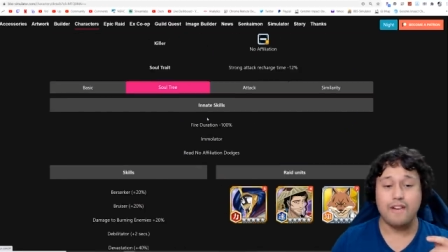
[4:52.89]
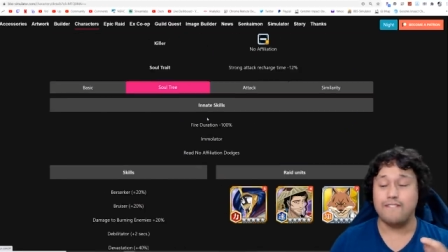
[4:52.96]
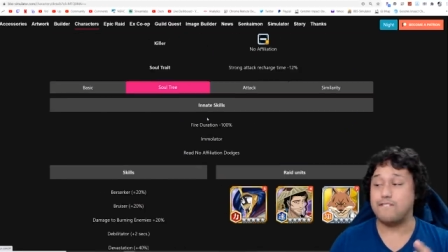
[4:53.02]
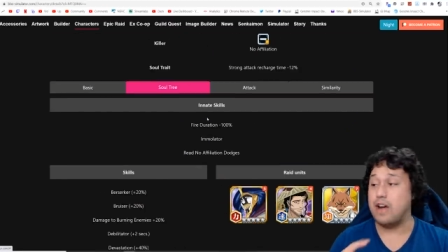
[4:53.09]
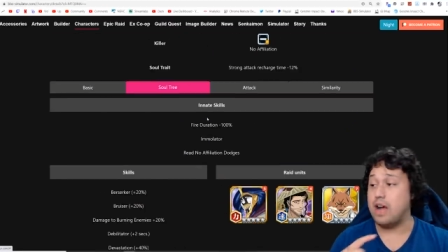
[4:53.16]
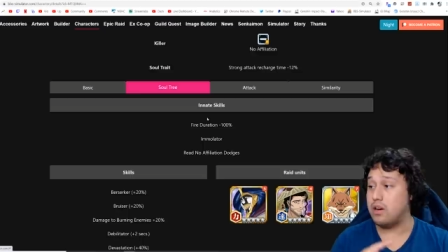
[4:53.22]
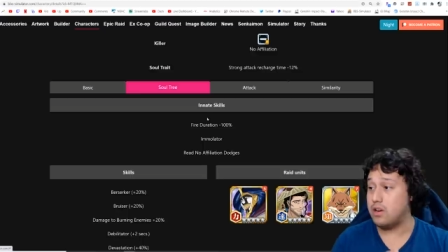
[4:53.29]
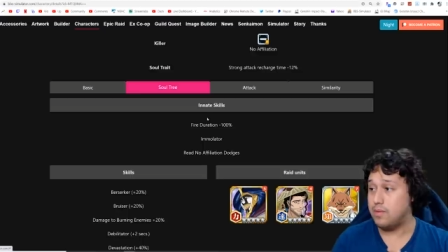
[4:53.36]

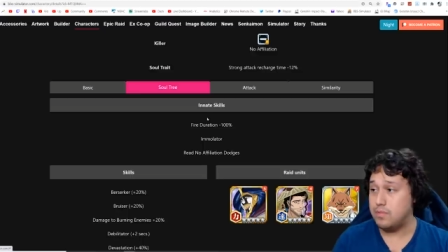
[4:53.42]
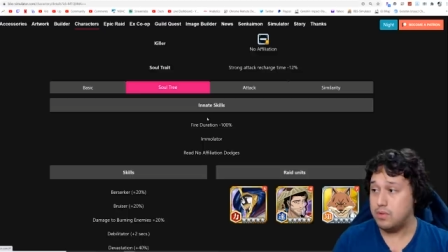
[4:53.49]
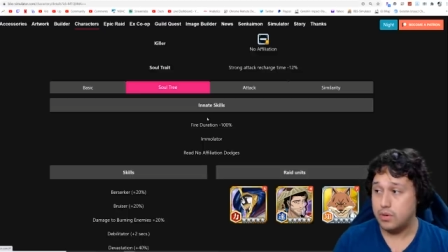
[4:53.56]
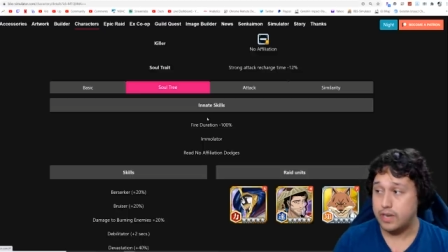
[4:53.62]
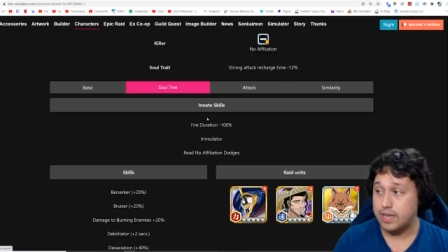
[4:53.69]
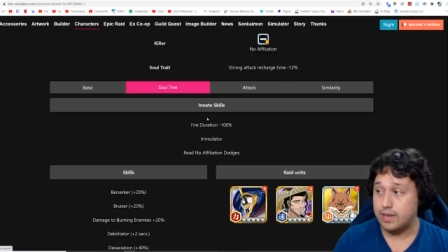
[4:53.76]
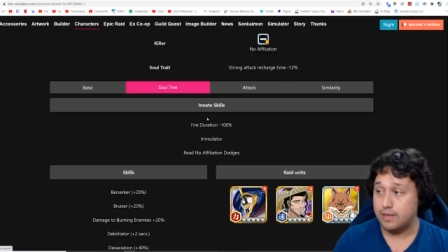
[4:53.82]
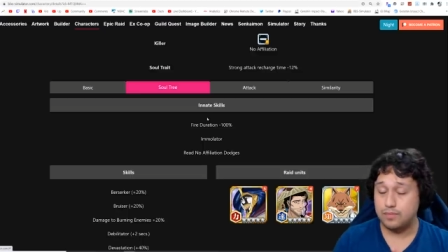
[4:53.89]
Fire
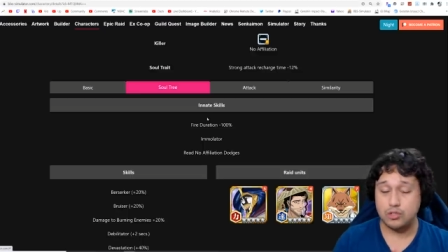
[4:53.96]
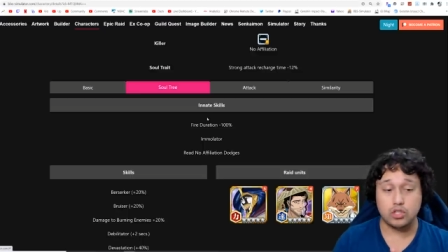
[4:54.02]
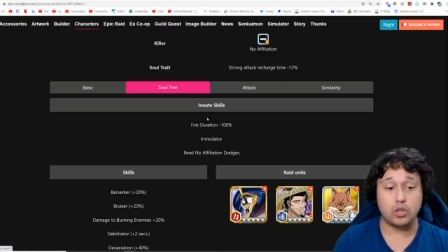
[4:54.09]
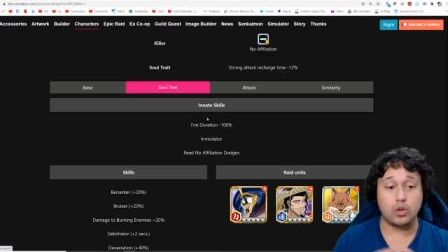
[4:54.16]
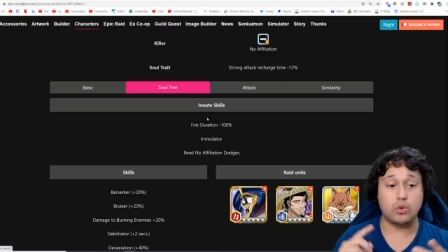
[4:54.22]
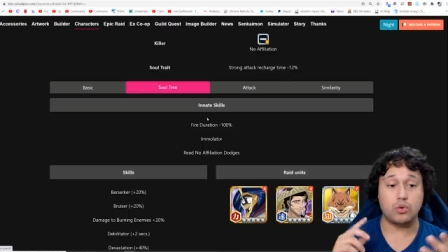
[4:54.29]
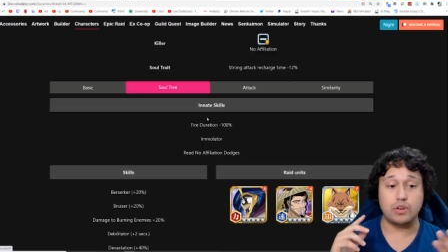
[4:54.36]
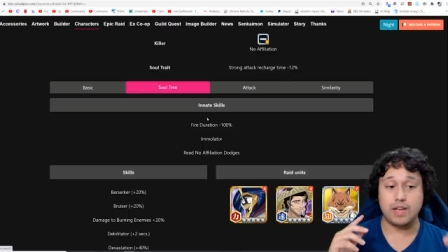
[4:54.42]
immunity,
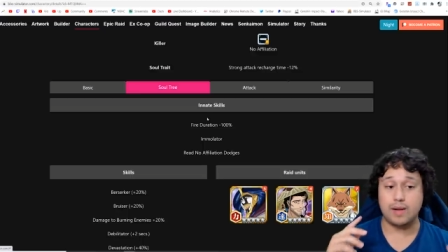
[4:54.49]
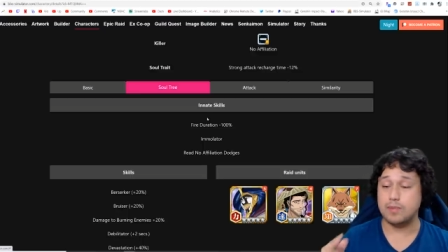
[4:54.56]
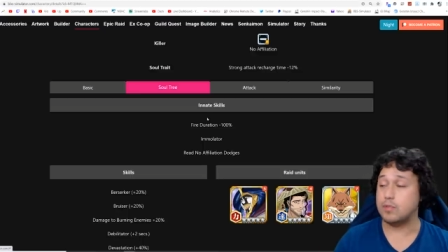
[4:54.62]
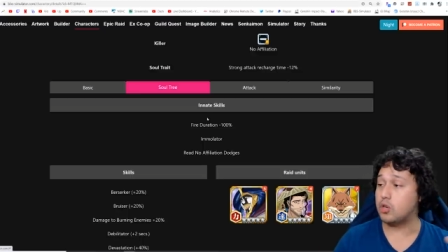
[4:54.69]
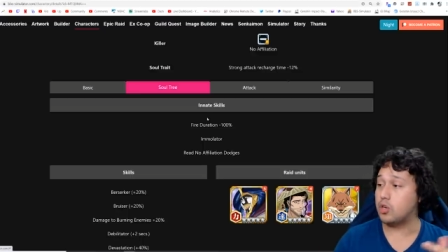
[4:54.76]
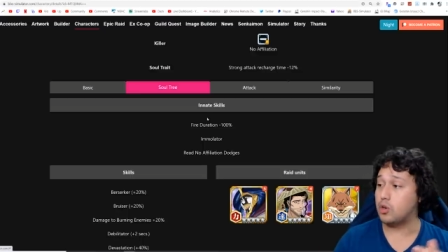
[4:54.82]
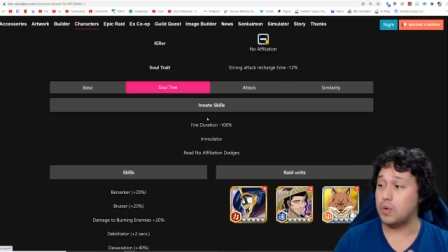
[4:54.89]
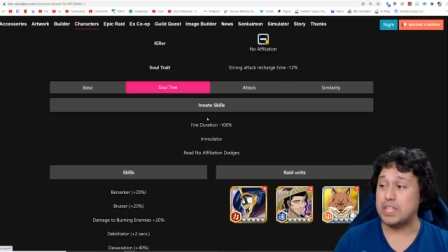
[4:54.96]
so
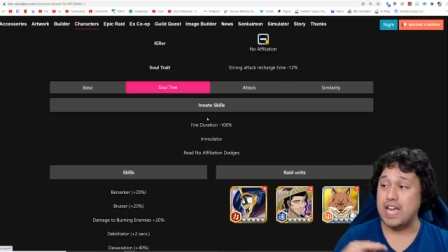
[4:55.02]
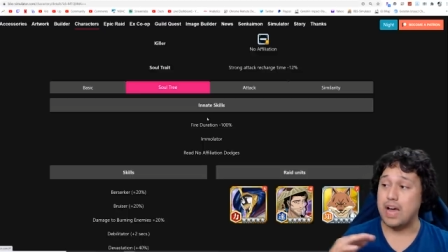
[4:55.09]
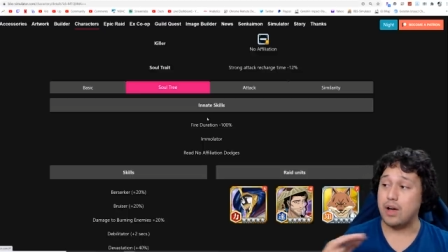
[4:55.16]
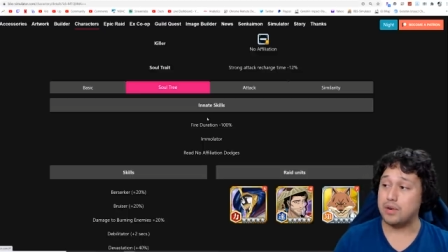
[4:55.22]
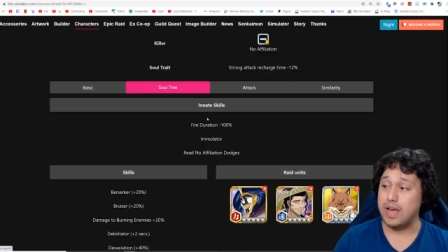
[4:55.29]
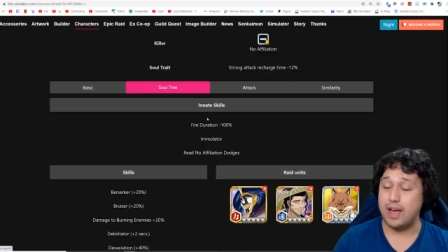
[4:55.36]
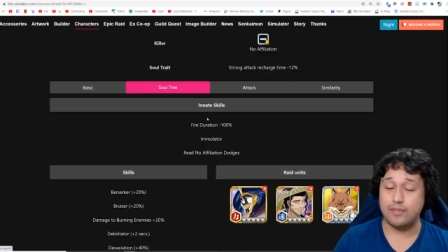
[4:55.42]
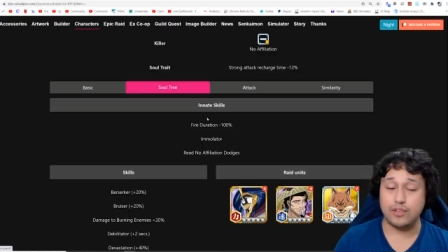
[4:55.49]
Yamamoto,
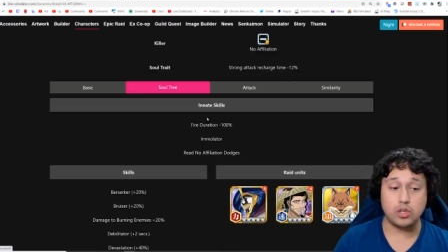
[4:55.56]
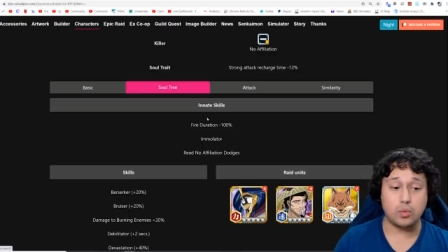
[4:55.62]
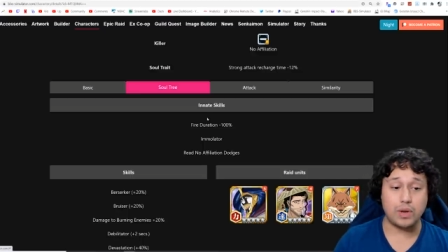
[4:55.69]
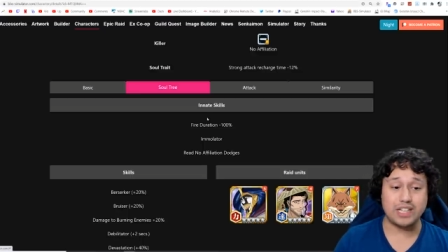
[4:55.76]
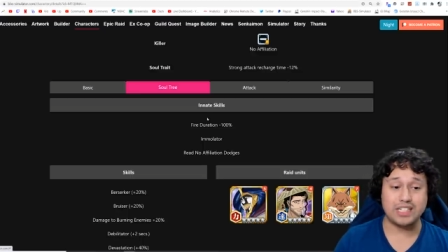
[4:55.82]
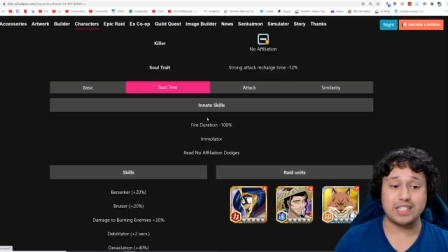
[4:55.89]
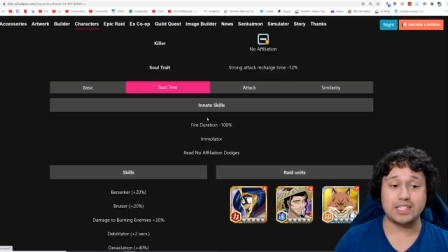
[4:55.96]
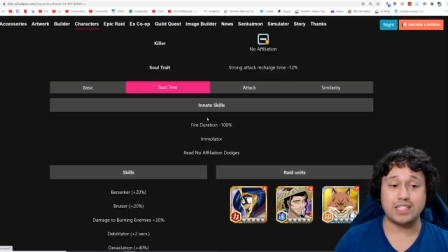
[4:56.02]
without having to
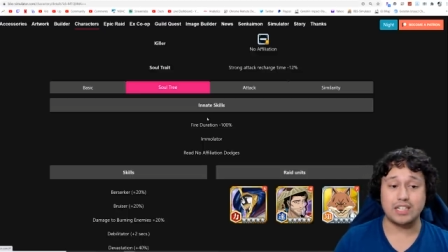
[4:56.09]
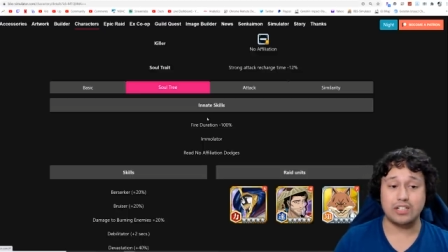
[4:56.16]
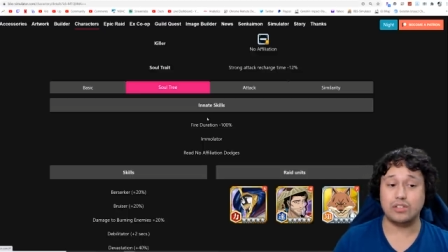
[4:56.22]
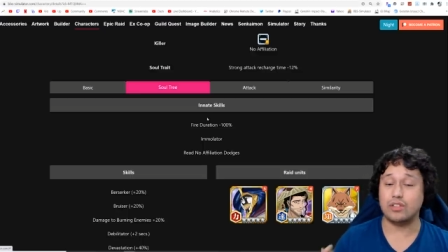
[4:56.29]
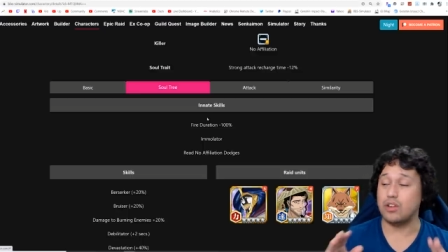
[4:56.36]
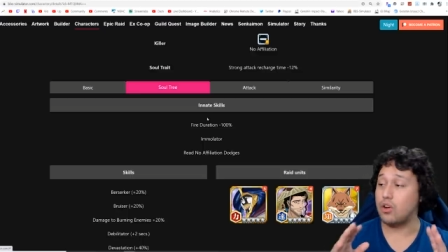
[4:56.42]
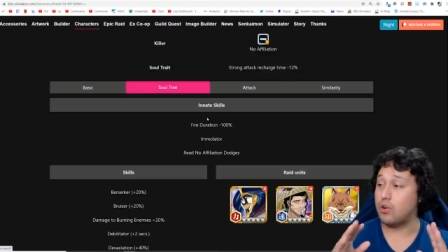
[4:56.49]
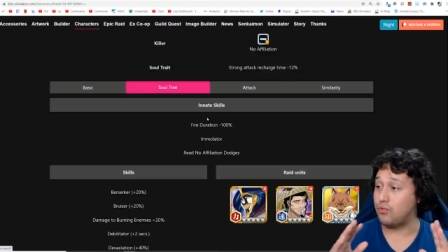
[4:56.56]
waste the
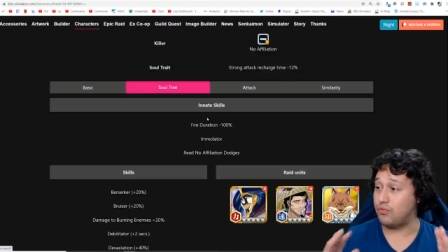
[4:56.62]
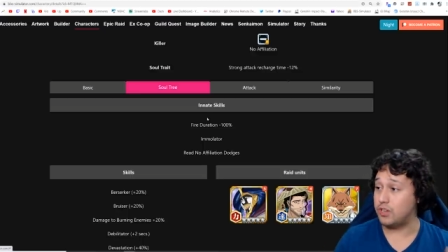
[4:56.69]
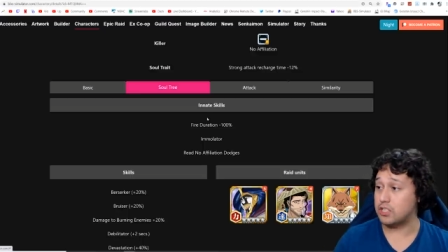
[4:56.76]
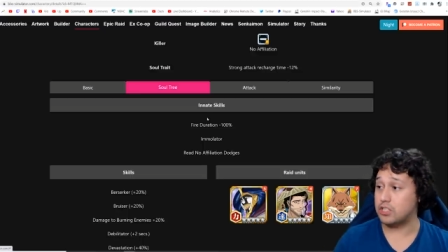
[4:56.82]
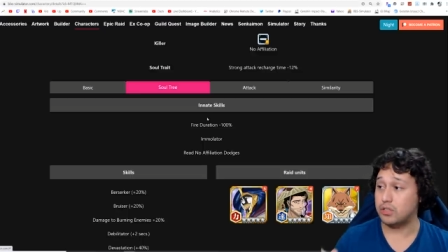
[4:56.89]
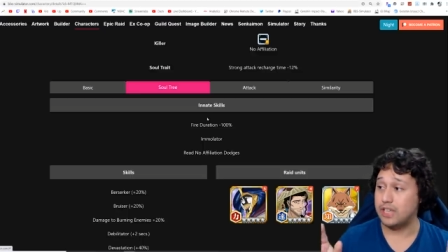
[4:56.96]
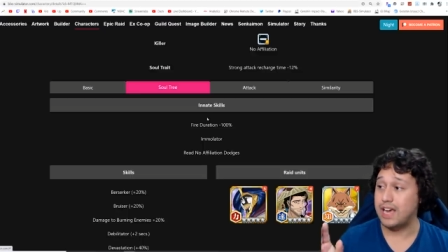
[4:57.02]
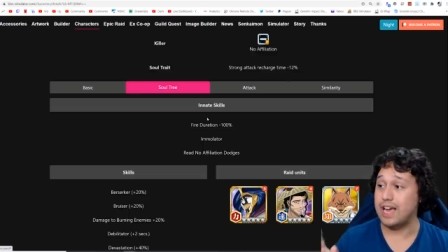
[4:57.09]
skill,
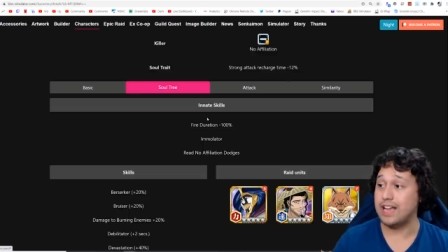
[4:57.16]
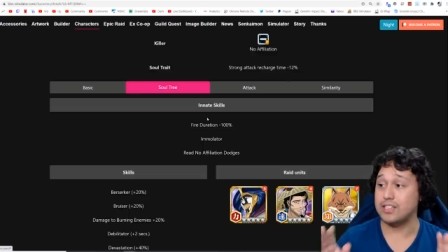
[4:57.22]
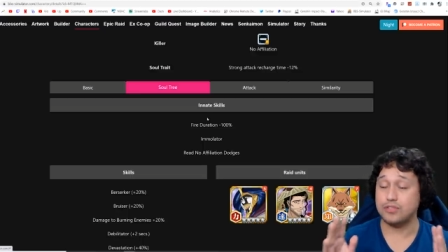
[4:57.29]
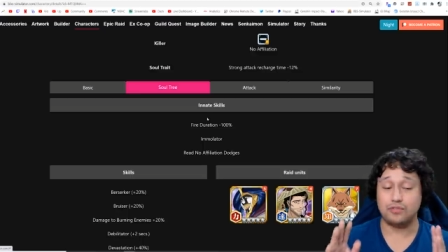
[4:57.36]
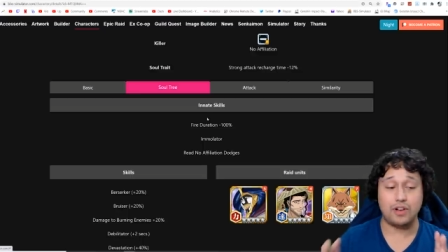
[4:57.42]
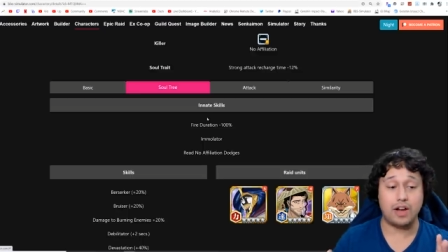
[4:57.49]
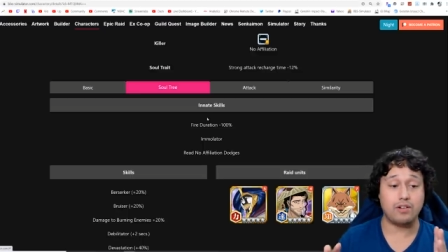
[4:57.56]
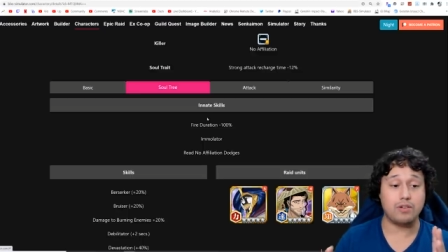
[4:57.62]
officially has
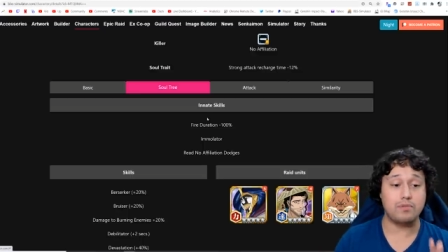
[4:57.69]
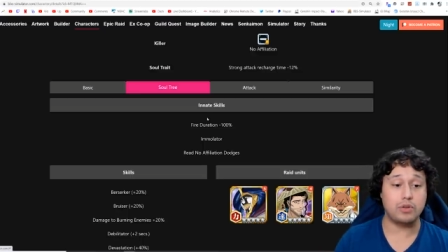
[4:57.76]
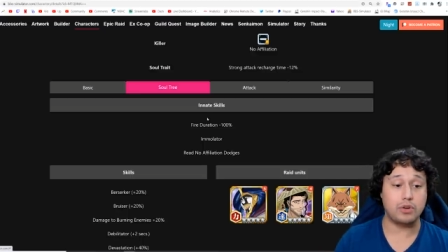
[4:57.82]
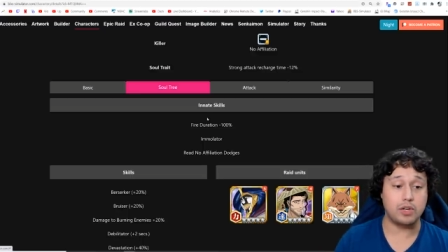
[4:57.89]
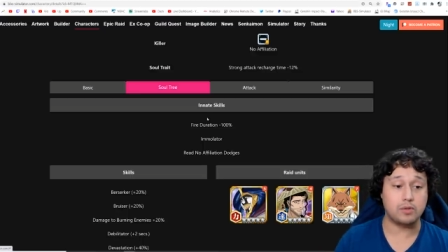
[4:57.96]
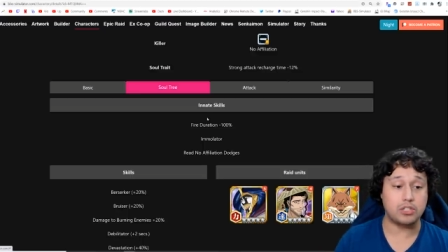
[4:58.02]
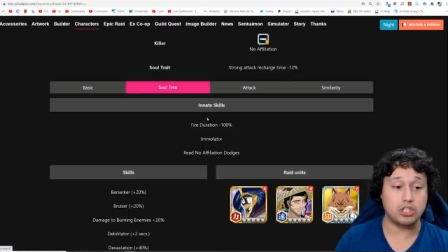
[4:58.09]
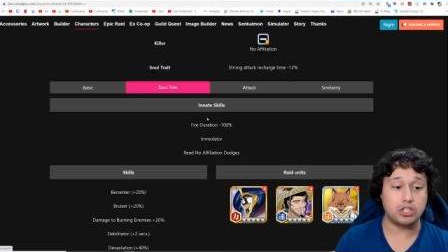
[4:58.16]
fire
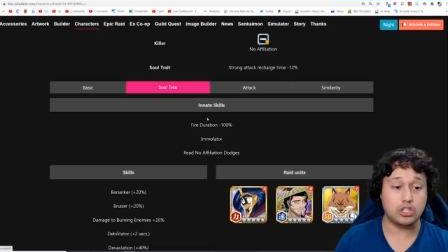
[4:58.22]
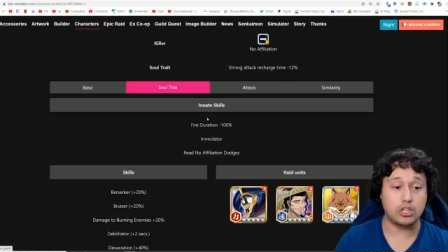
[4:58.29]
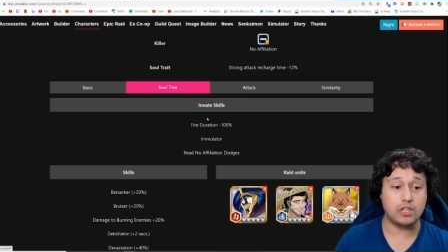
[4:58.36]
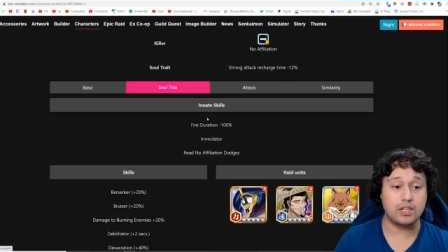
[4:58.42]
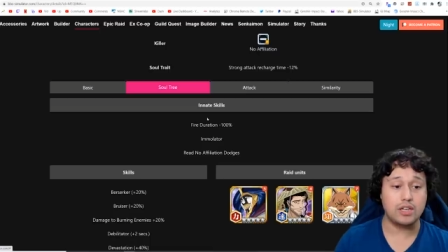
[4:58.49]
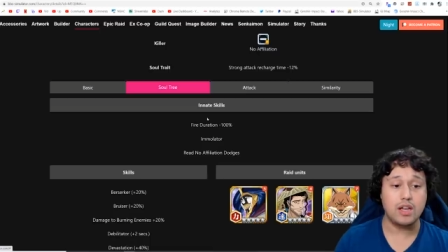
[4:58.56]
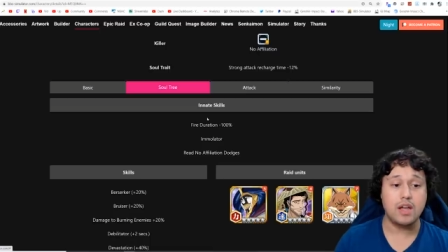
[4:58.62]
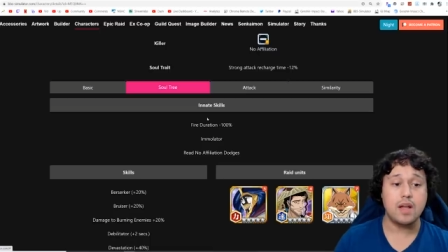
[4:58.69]
immunity, which is
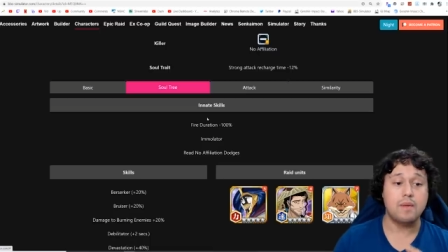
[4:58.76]
good.